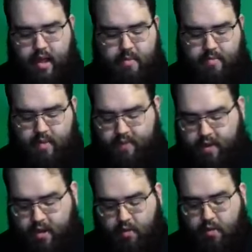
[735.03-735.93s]

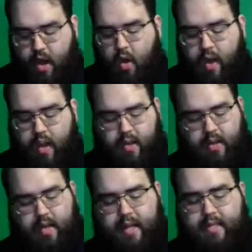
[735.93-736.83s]
If you don't know it,
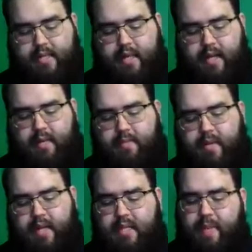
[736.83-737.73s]
it's
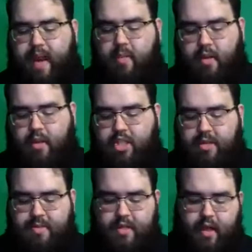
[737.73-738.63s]
the parable of the
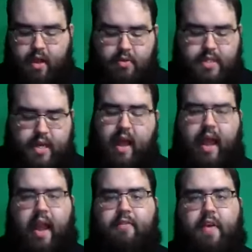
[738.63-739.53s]
sheep and the goats, and
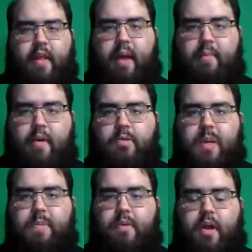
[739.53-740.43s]
I feel like
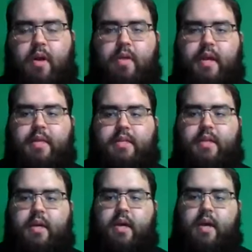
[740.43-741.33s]
most people know
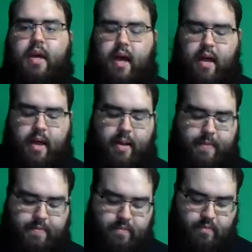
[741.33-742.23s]
this.
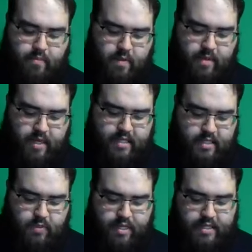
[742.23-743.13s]
But it
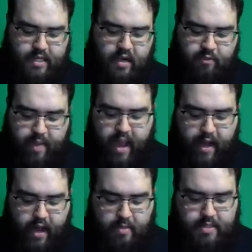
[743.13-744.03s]
says, when the Son of
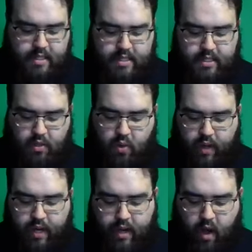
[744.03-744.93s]
Man comes in his
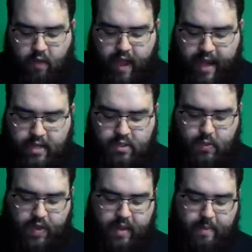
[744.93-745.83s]
glory, and all the
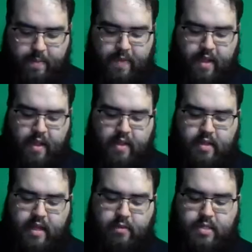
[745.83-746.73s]
angels with him,
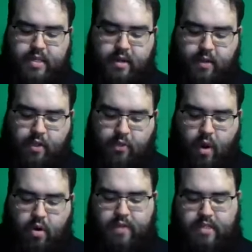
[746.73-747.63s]
then he will sit on the
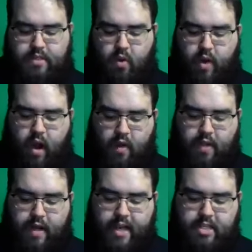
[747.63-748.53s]
throne of his glory.
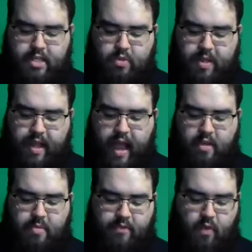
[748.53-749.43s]
All the nations will be
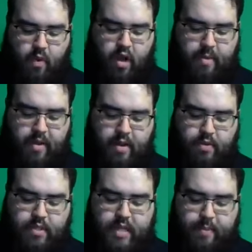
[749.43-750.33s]
gathered before him, and he
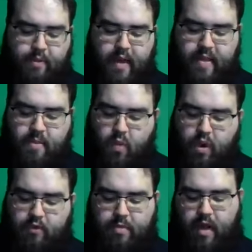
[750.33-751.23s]
will separate them
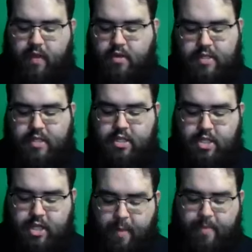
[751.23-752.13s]
one from the other, just
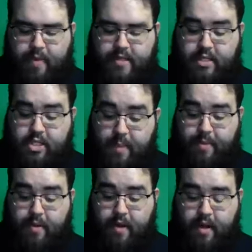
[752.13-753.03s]
as a
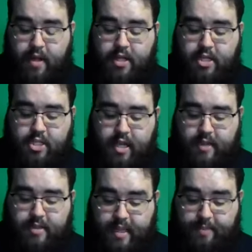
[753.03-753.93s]
shepherd
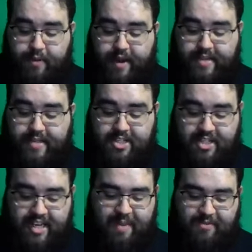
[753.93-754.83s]
separates the
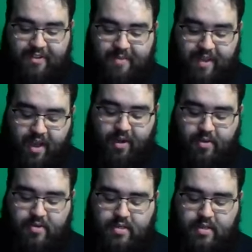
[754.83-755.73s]
sheep from the
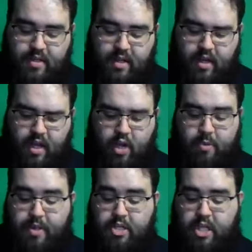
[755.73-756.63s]
goats. He
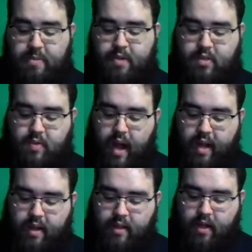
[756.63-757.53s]
will put the sheep on his
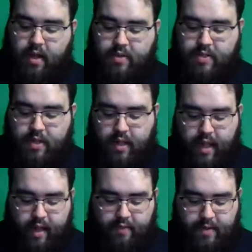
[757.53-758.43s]
right and the goats on the
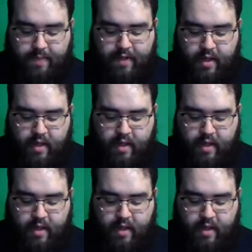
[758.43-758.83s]
left.